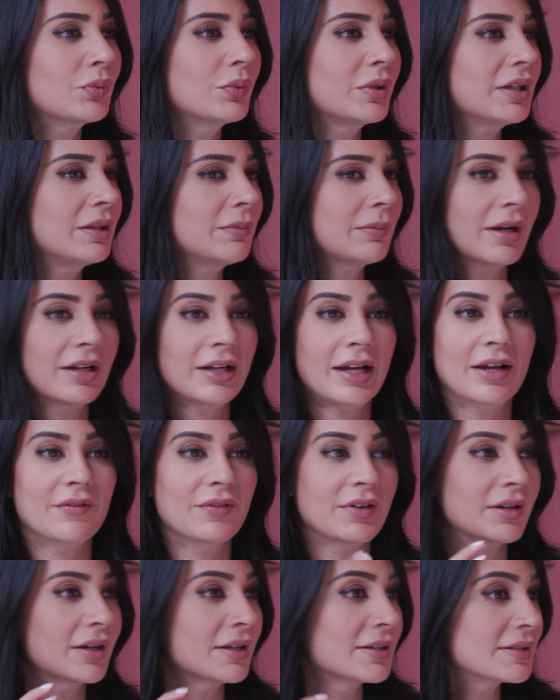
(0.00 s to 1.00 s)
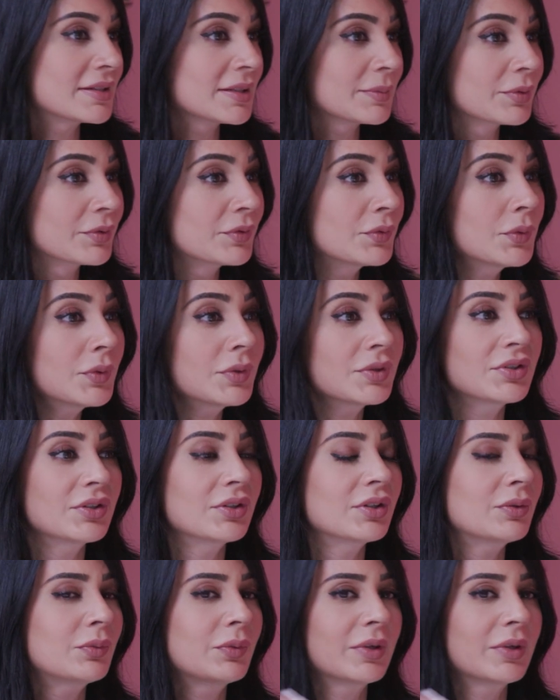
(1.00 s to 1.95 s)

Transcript: we might have a sip of water,